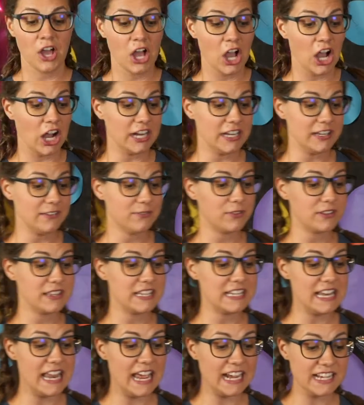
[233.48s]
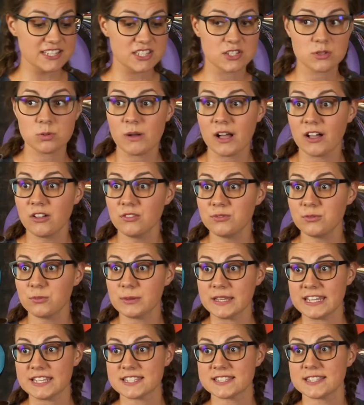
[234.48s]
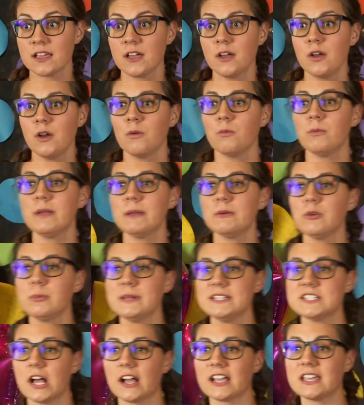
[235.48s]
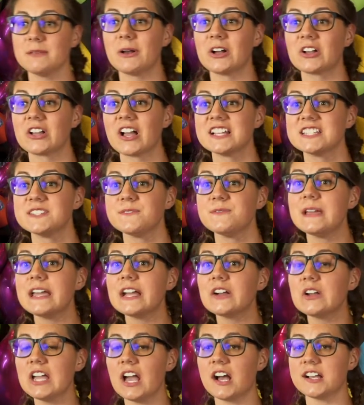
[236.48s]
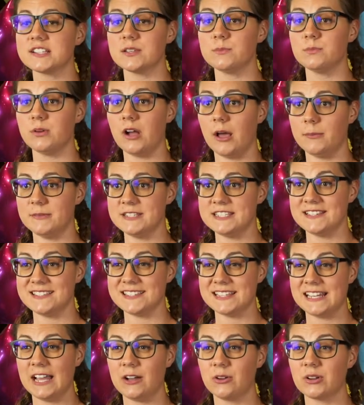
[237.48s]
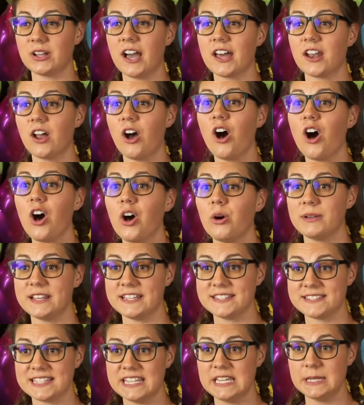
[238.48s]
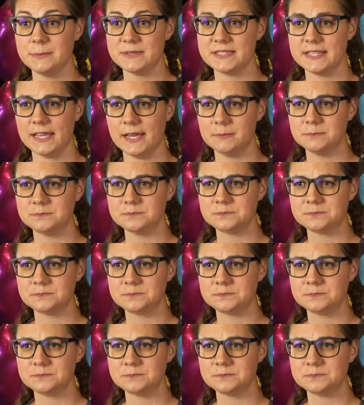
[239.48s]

Alrighty, for the next 12 weeks, we will be talking about God's very awesome promises and how God always keeps them.